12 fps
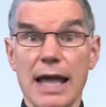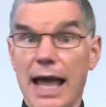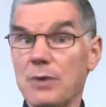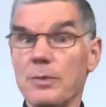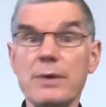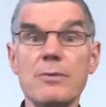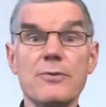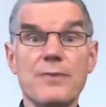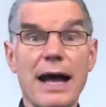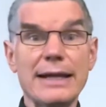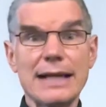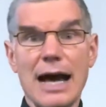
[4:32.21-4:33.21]
And we will
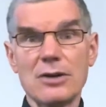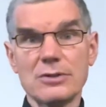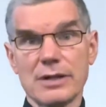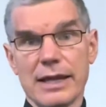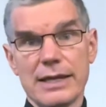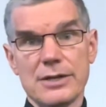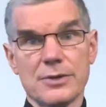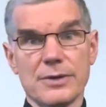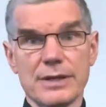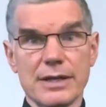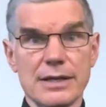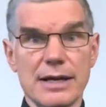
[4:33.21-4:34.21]
find out later
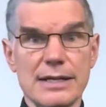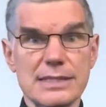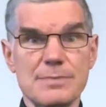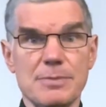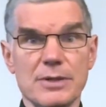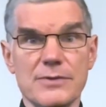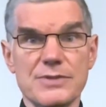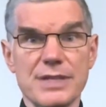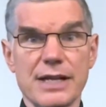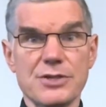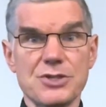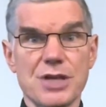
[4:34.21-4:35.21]
in the Gospel of St.